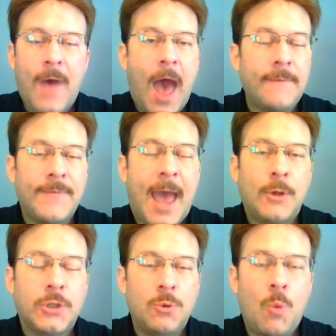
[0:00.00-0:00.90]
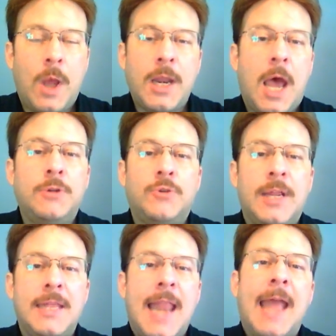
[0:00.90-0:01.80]

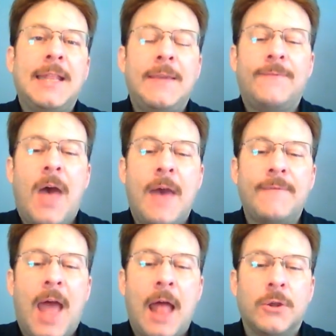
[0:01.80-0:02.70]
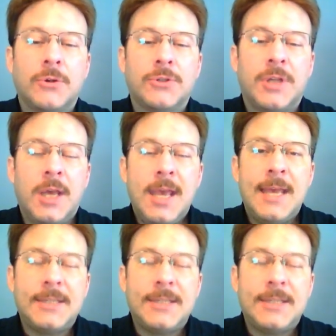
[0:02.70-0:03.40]
$5,195,